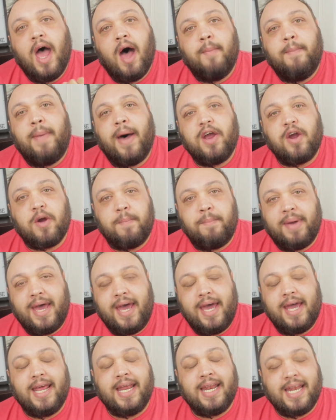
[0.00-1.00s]
about your
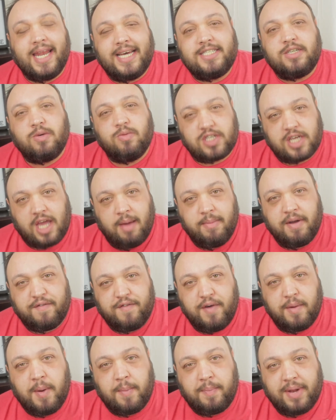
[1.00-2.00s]
pet unless it was coming
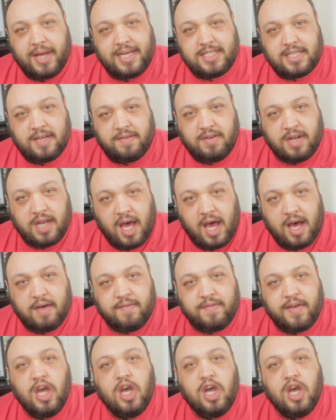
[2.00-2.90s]
from a place of love.